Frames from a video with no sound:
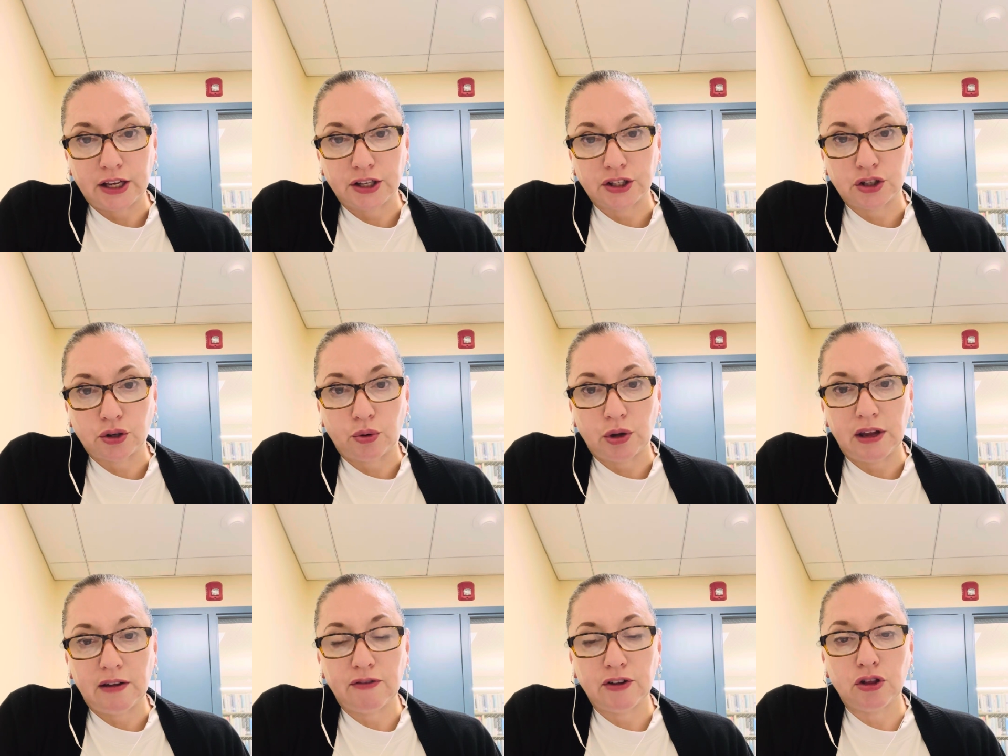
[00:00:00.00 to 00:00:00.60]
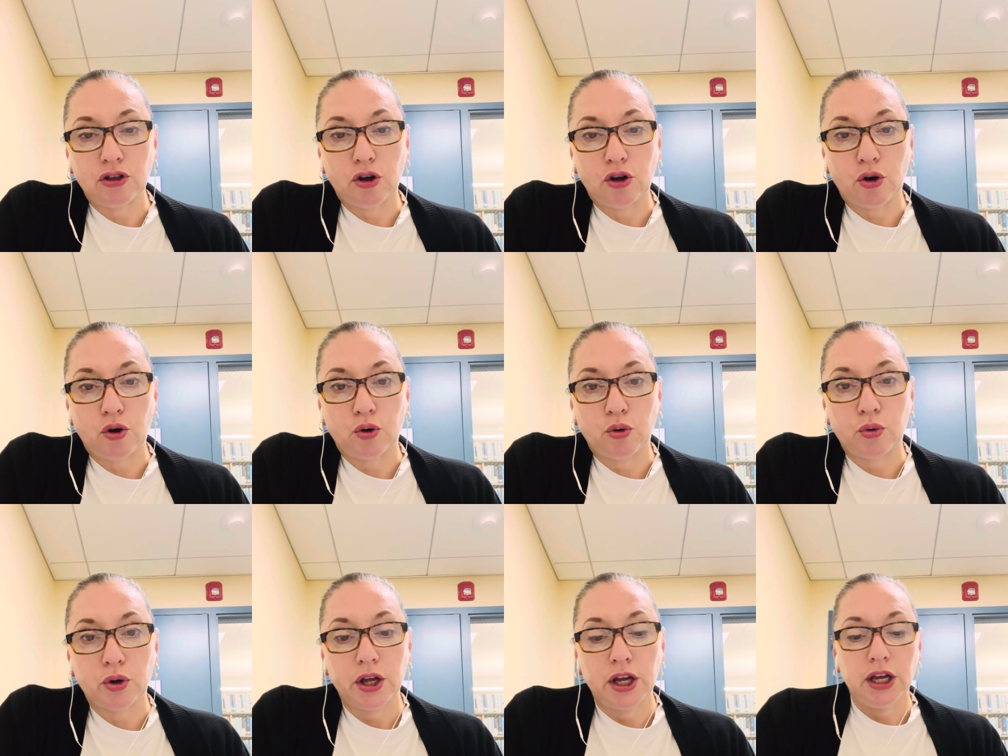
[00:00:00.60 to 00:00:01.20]
So even
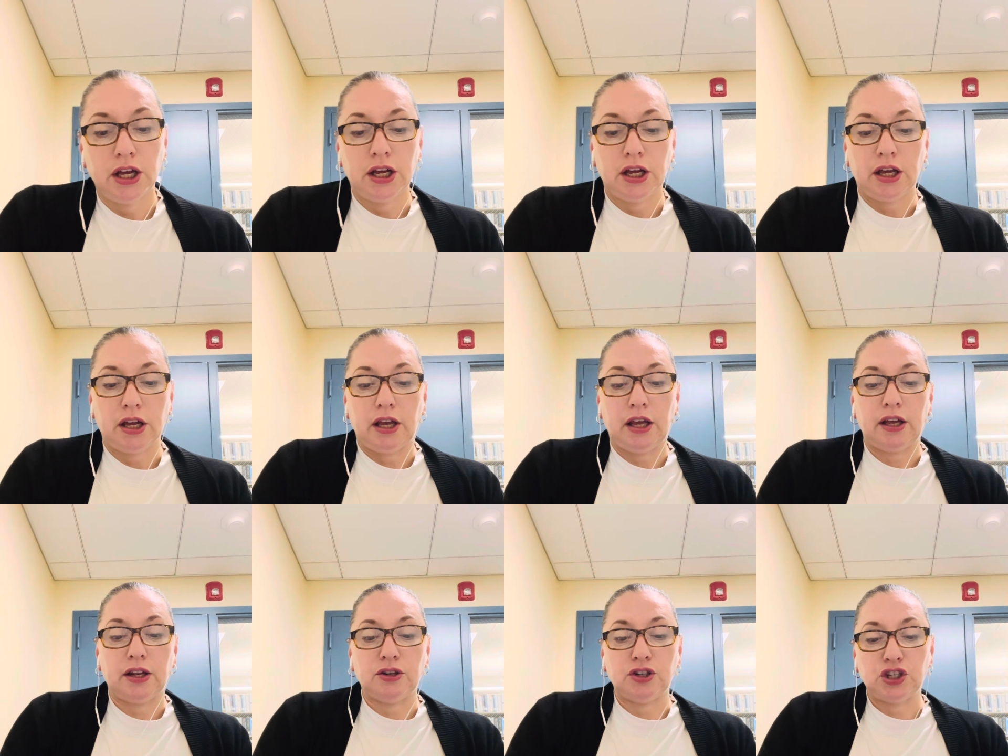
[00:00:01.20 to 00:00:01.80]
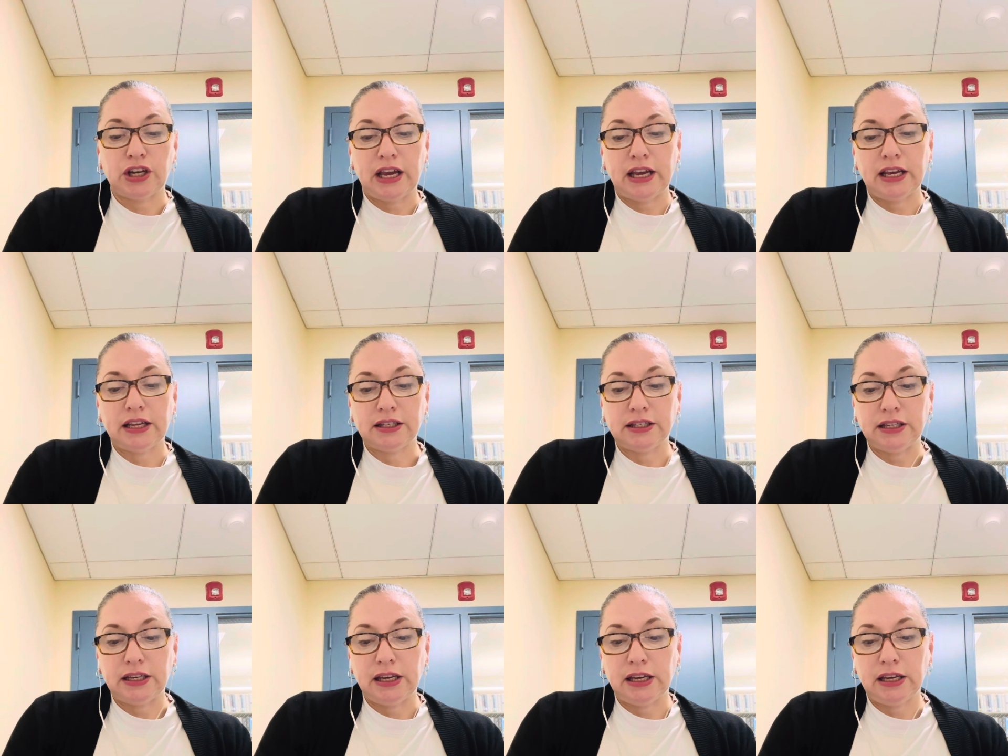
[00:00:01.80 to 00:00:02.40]
though in
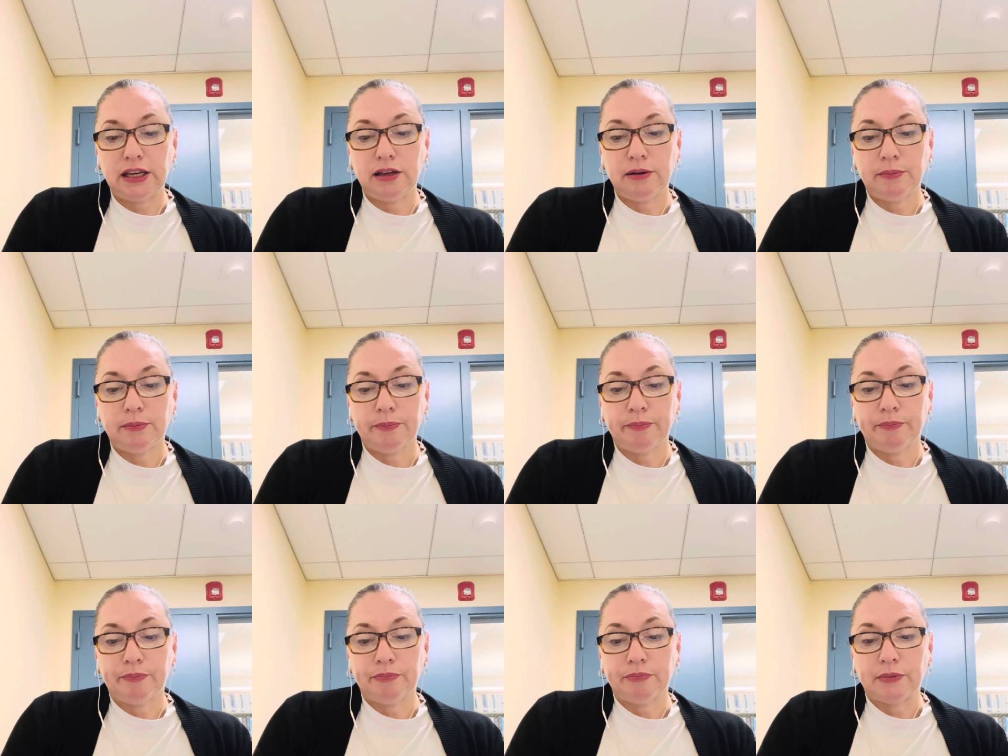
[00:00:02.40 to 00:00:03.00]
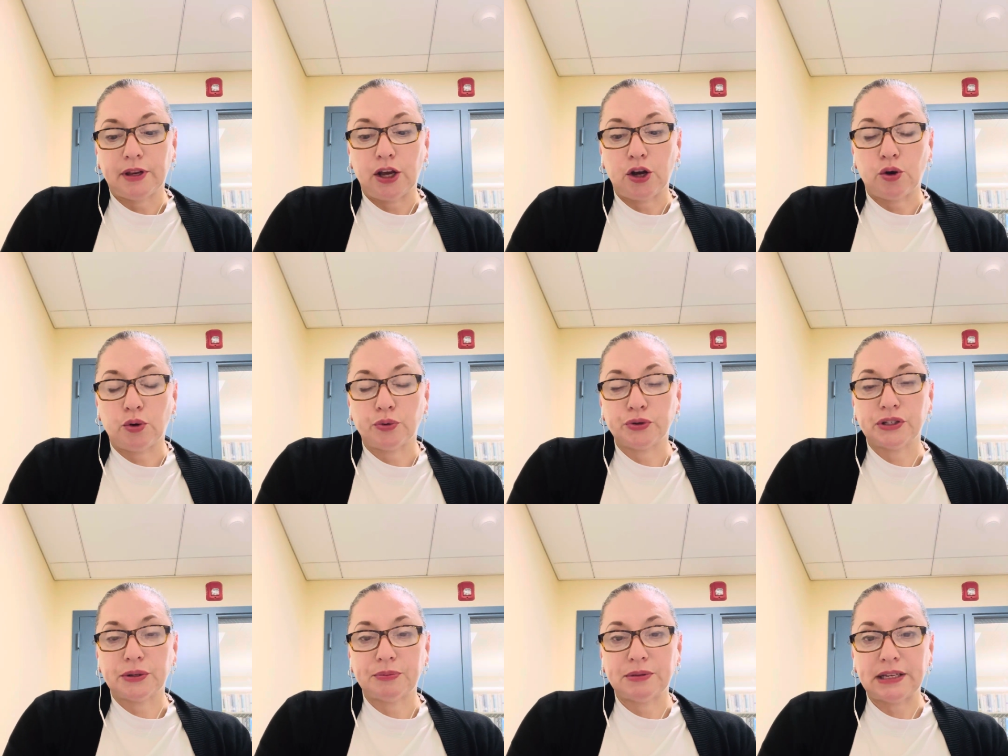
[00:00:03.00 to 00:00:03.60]
JD it
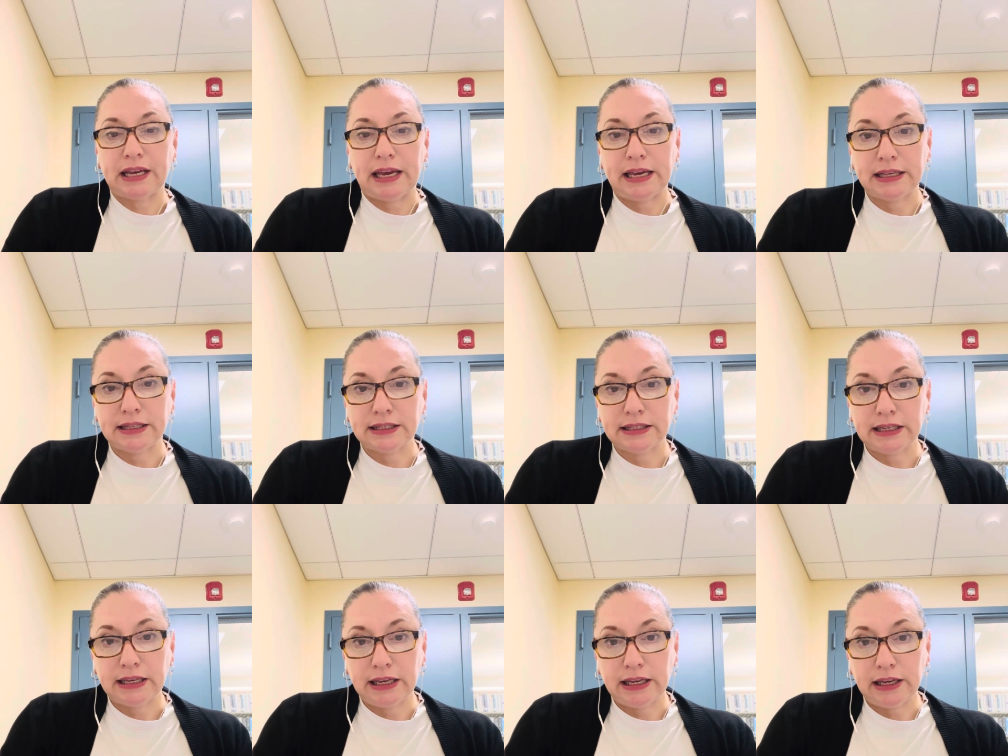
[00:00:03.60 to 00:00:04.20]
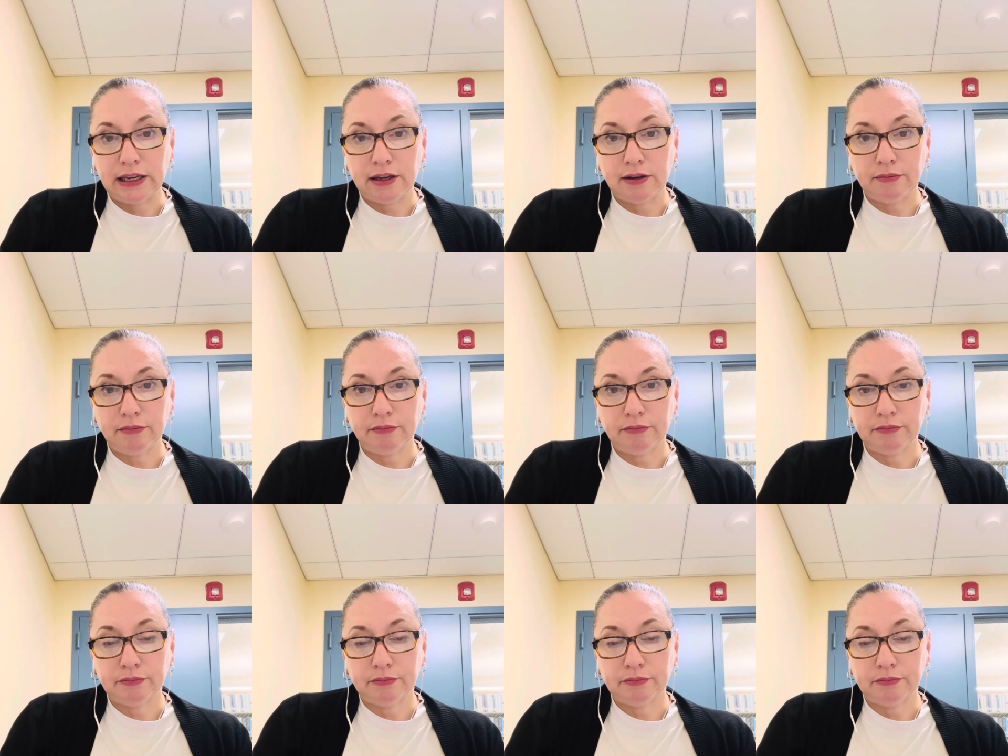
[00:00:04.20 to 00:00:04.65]
goes up to 18,